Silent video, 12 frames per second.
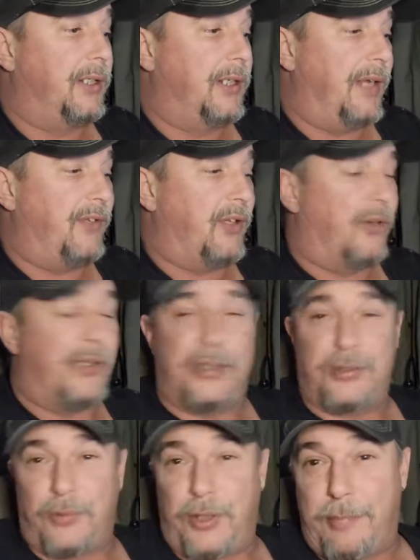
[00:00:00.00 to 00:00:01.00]
even though it
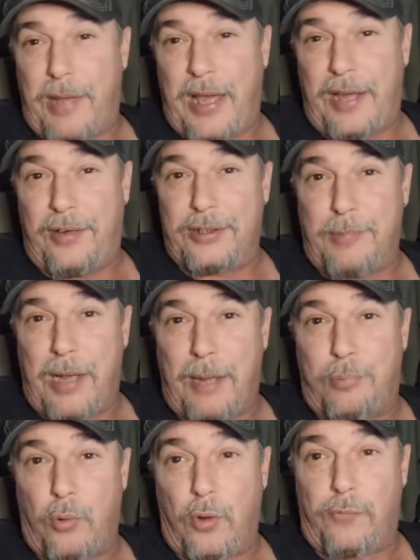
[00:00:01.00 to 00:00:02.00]
doesn't really matter. It's my
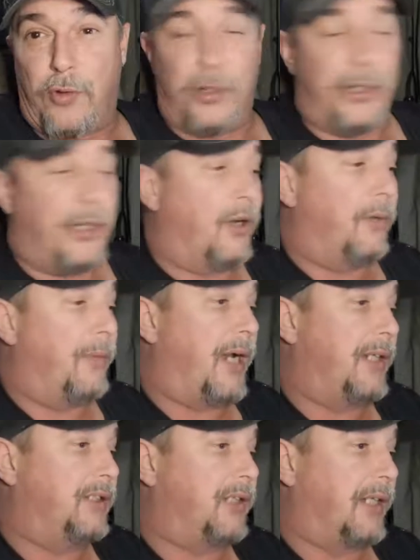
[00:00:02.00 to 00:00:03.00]
portfolio, but
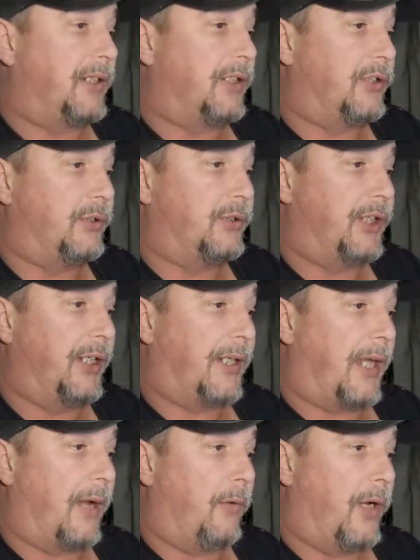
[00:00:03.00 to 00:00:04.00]
I just like to do shit
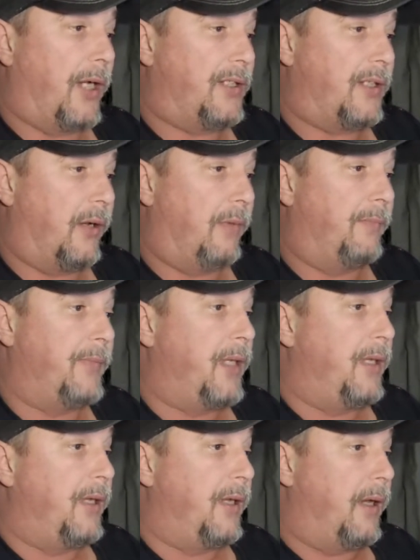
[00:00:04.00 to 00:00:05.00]
that way. So
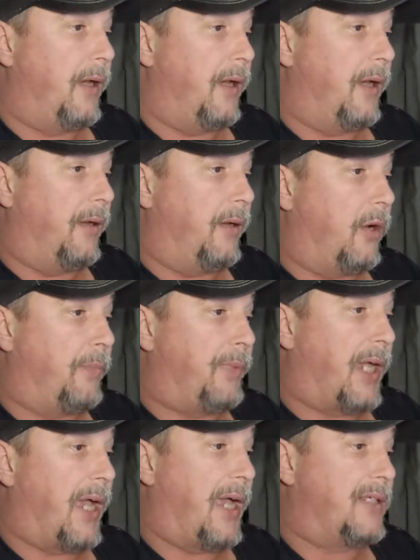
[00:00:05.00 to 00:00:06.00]
hope you
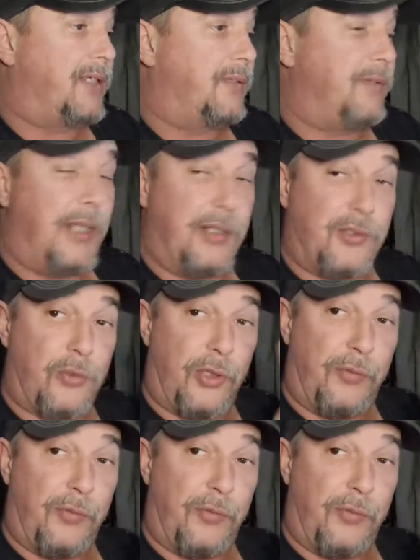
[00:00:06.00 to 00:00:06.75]
guys enjoyed the